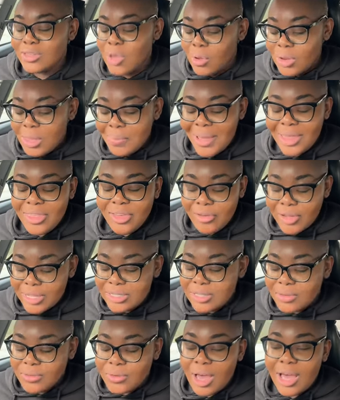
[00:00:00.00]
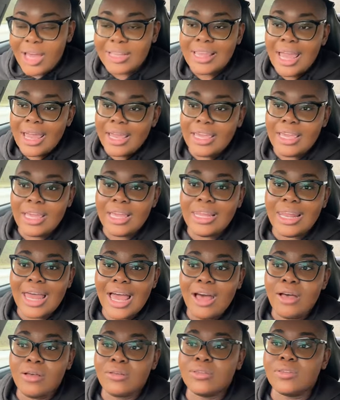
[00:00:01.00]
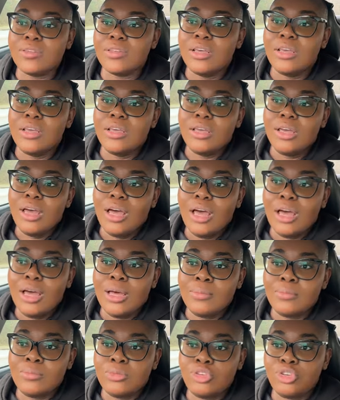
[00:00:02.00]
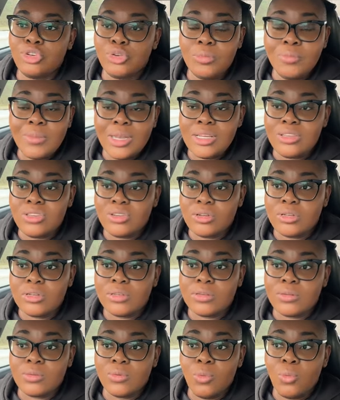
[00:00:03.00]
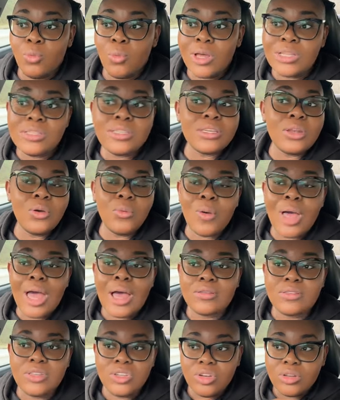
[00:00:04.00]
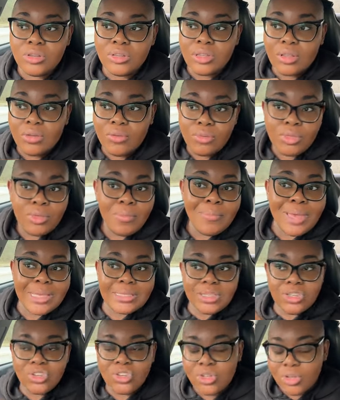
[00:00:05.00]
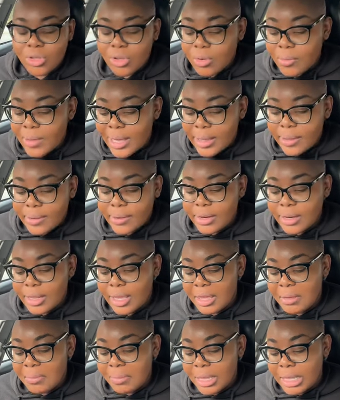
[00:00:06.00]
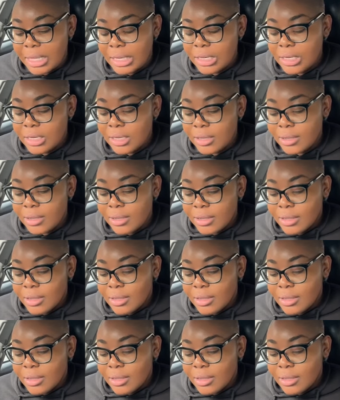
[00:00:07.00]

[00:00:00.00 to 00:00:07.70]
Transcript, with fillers: And it's only by the grace of God that he allows um, true ministers once in a while to the, the message to go out. Amen.